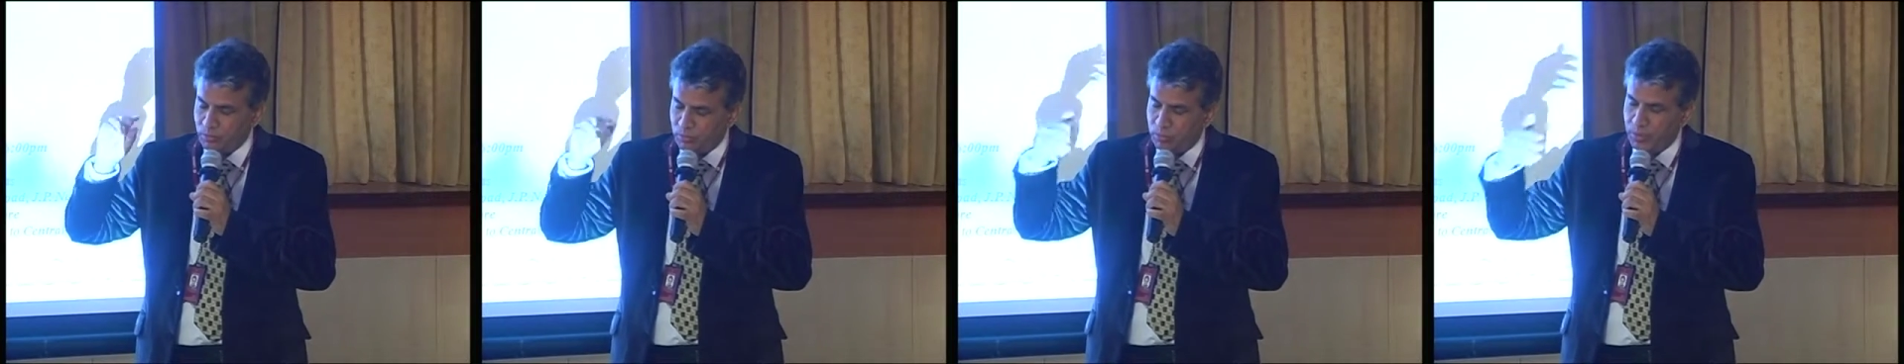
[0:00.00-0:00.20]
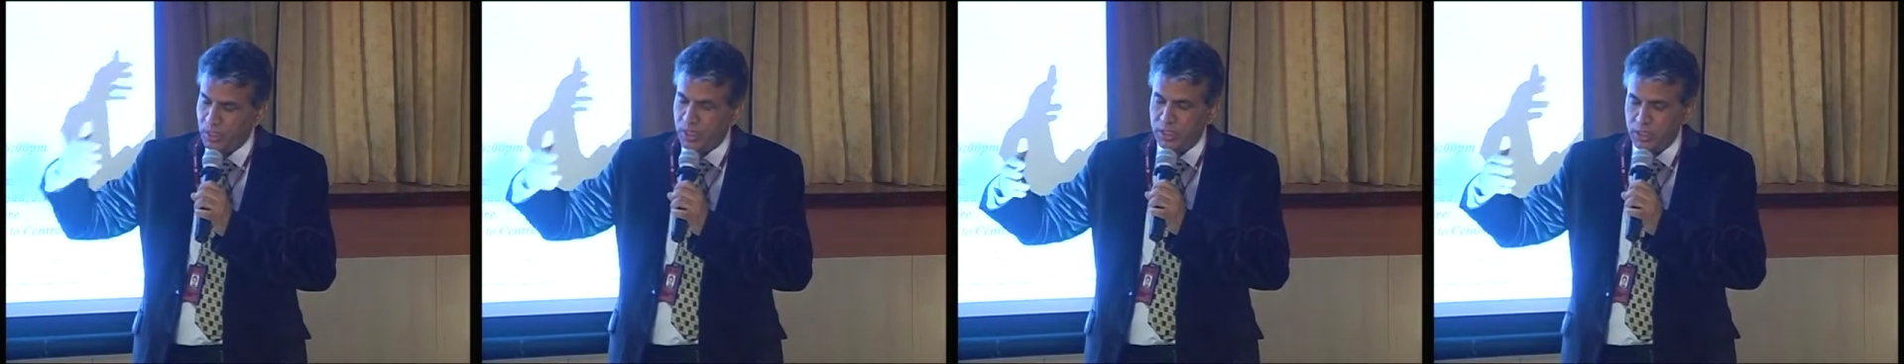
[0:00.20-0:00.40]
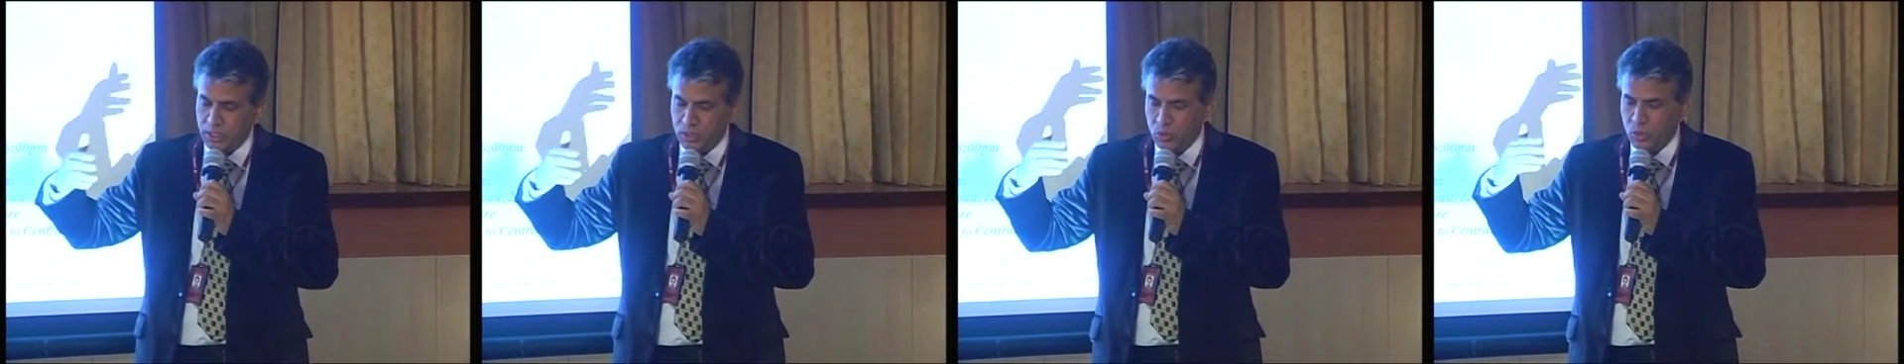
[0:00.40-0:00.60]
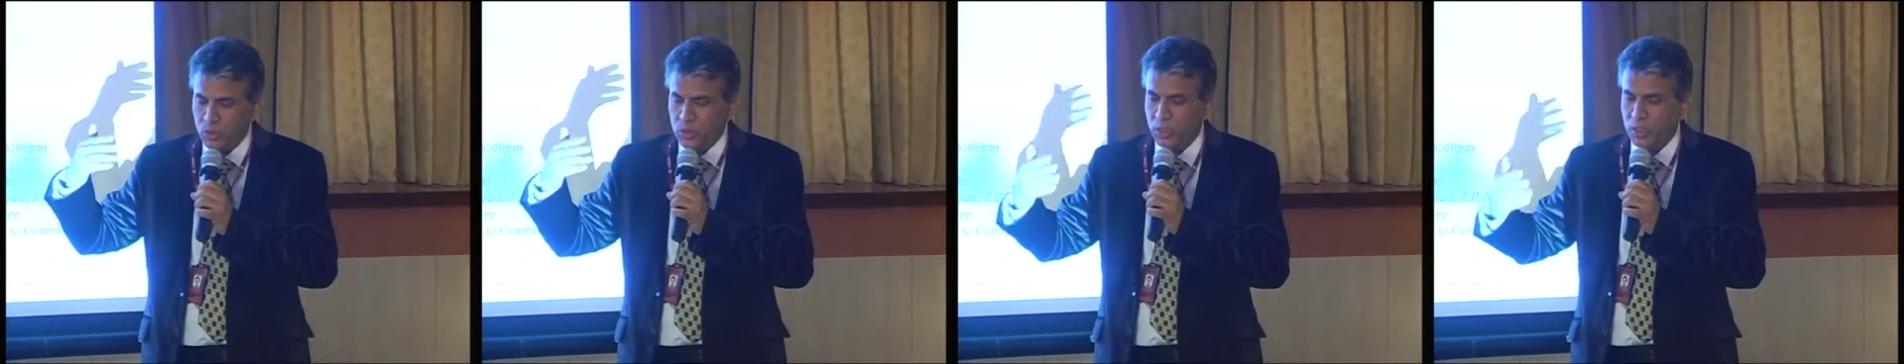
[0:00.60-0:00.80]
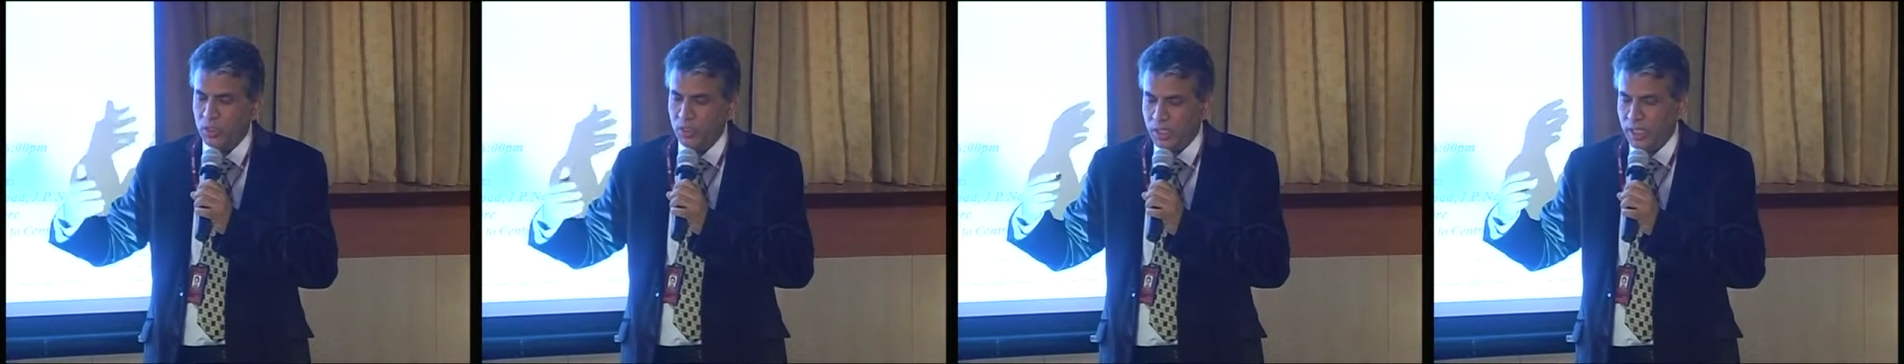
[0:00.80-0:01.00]
person
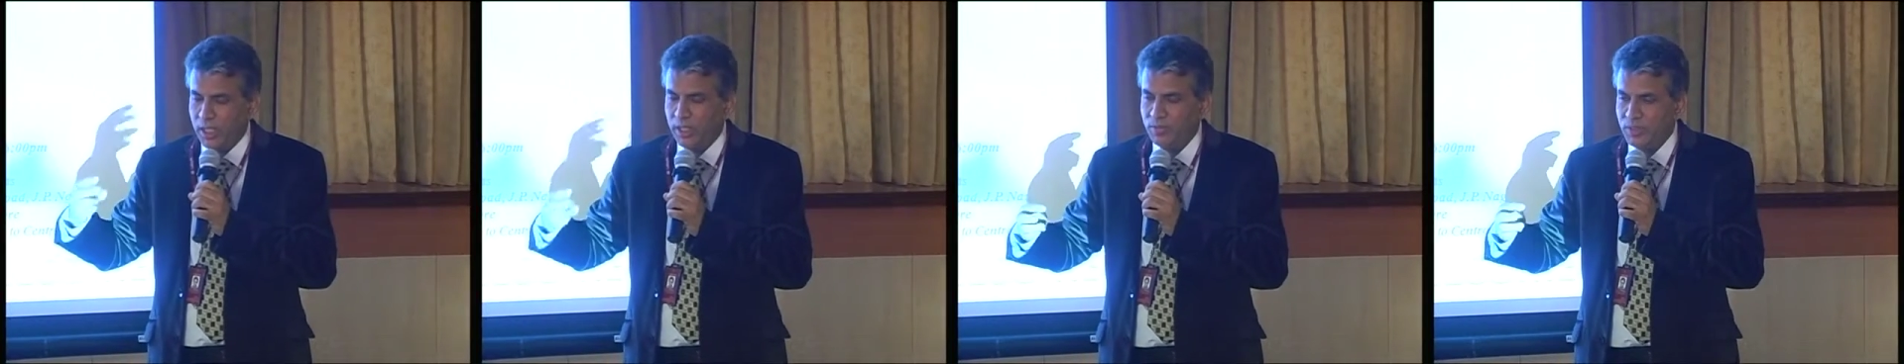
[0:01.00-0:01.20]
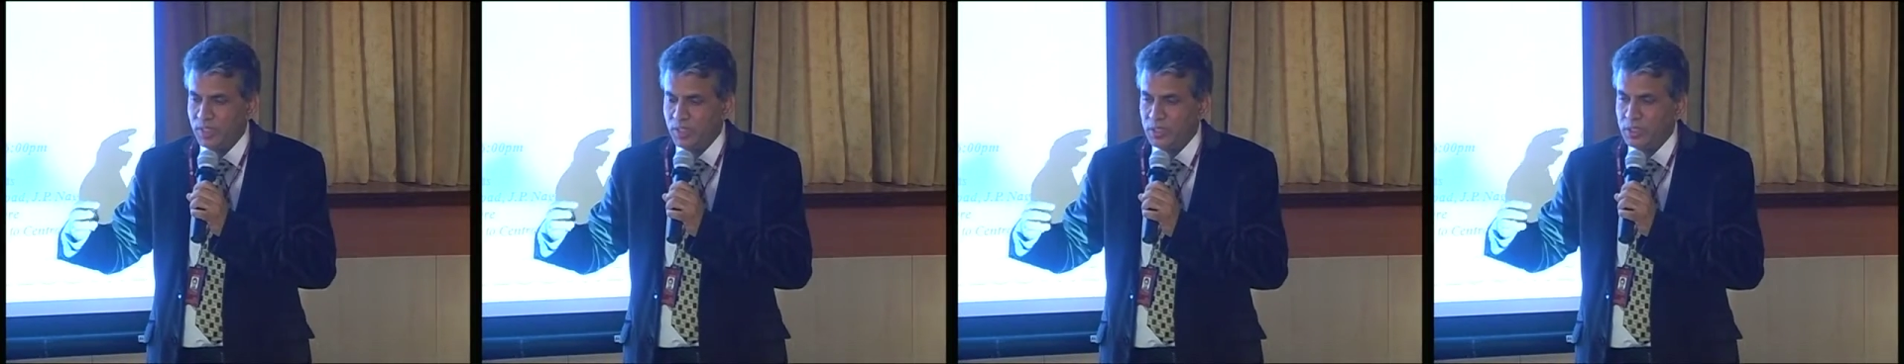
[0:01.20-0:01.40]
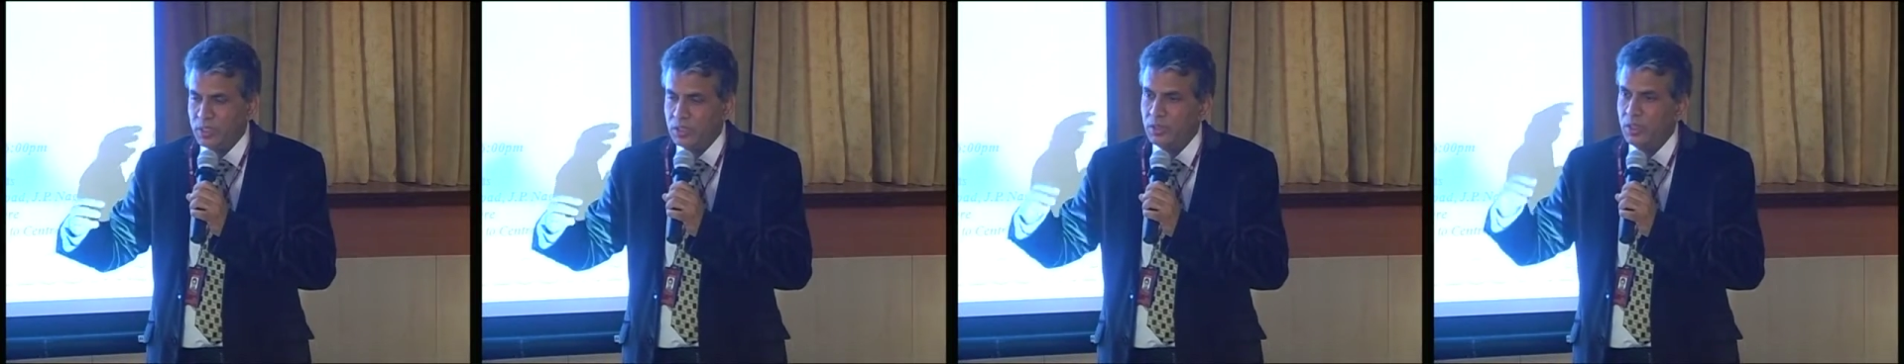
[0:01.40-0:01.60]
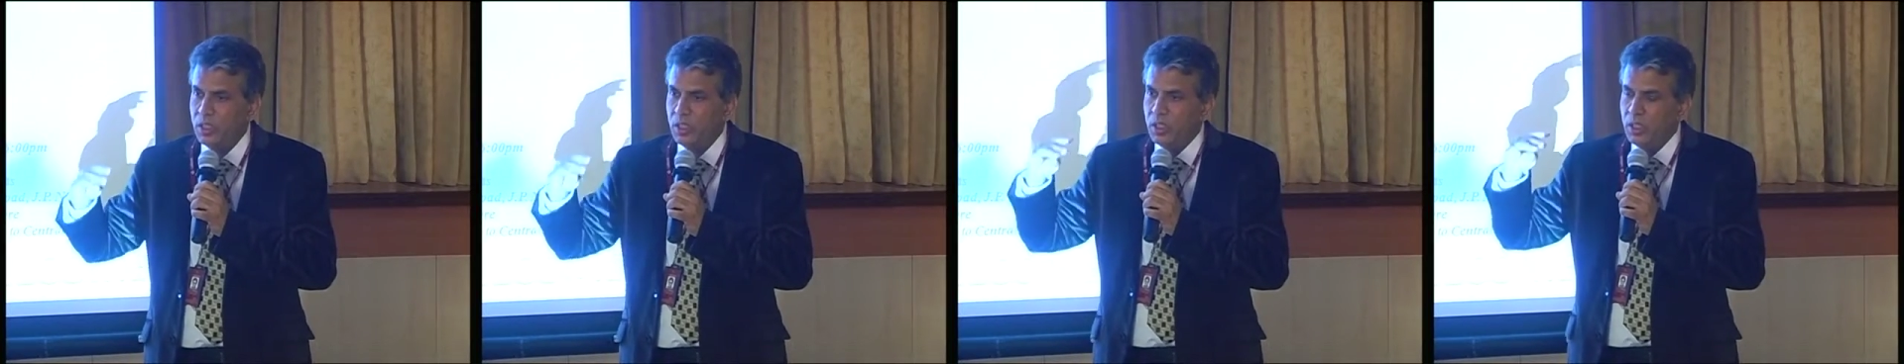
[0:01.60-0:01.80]
goes on to have children,